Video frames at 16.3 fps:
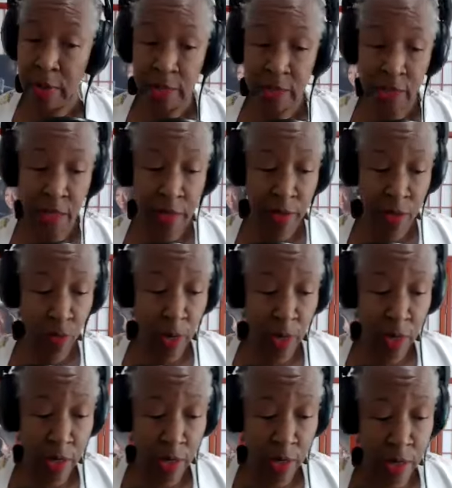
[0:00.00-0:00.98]
tell you
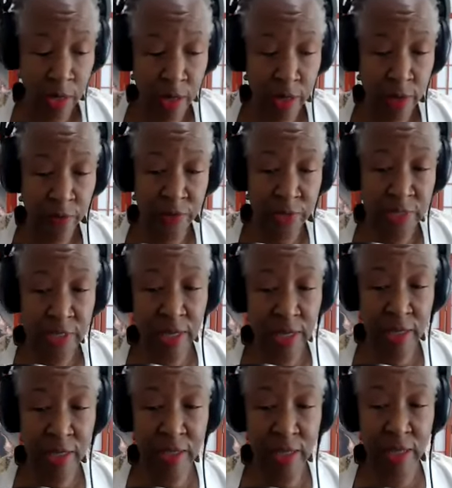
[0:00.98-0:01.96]
what, if it's
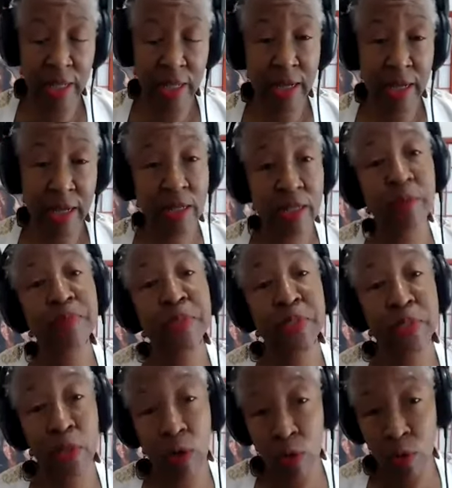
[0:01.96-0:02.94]
anything like
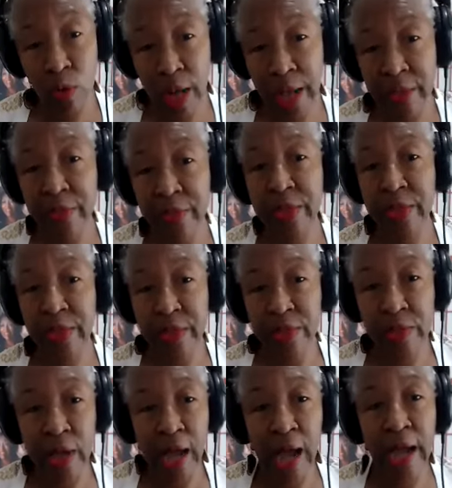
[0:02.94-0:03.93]
Calypso and the
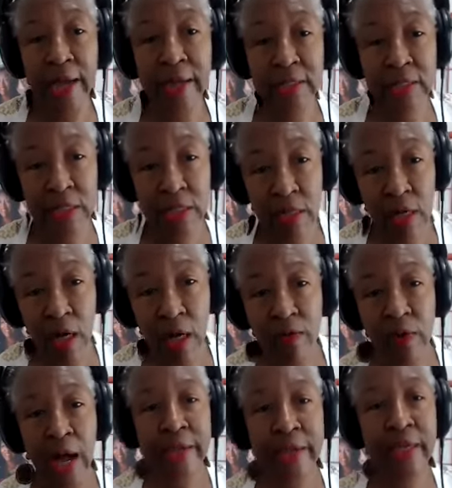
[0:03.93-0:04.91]
idea of,
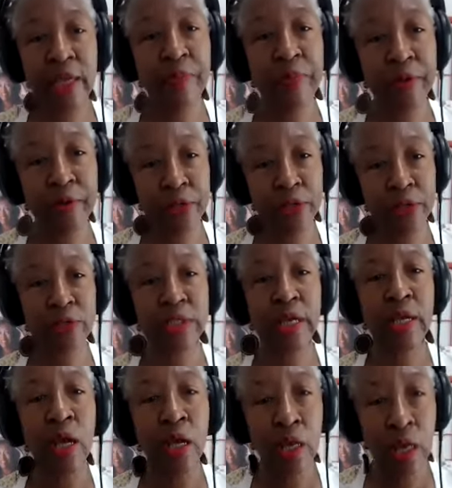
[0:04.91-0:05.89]
I keep hearing you
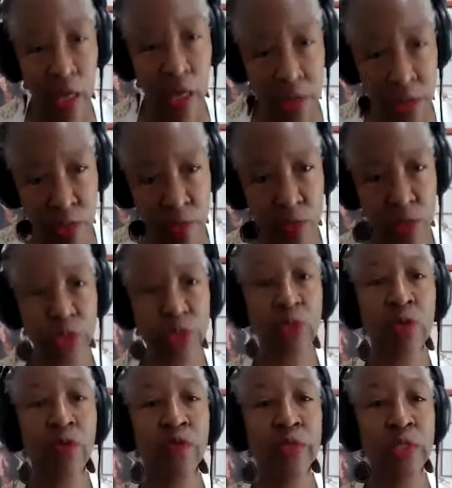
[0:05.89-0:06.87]
say customer
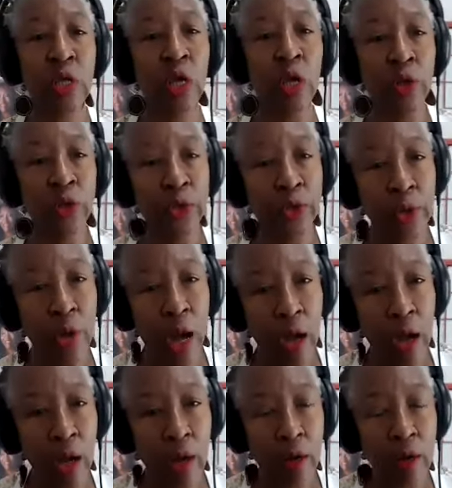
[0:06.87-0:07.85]
service, you
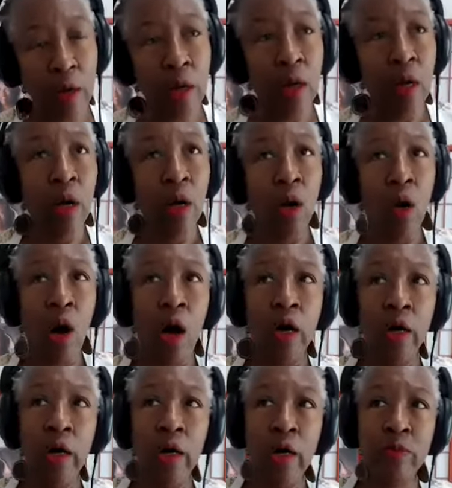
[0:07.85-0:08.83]
are,
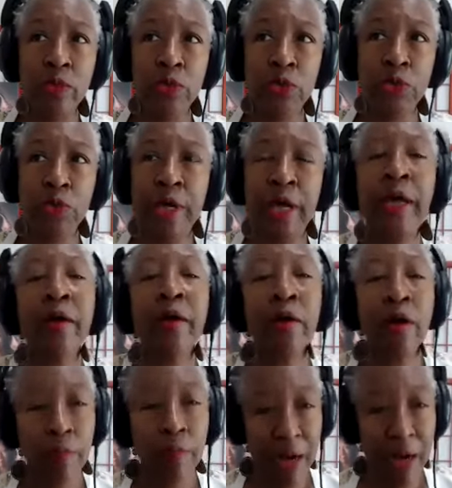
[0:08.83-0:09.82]
you care
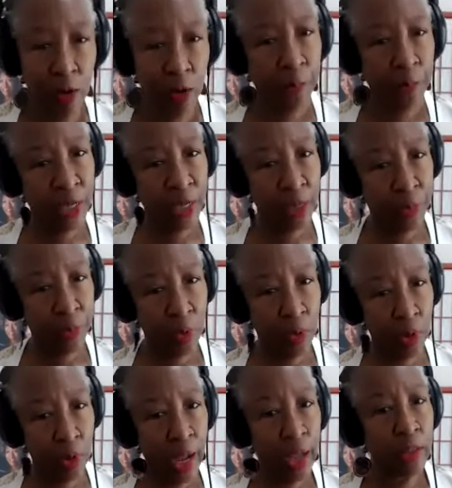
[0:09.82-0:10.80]
about
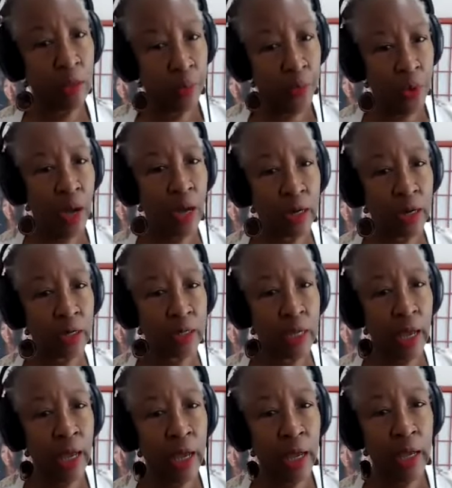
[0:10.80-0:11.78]
people and the product.
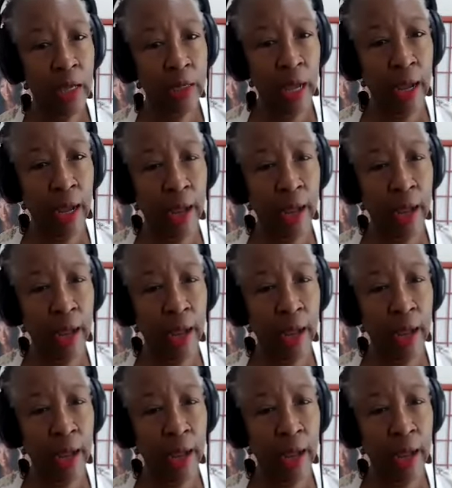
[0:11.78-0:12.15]
And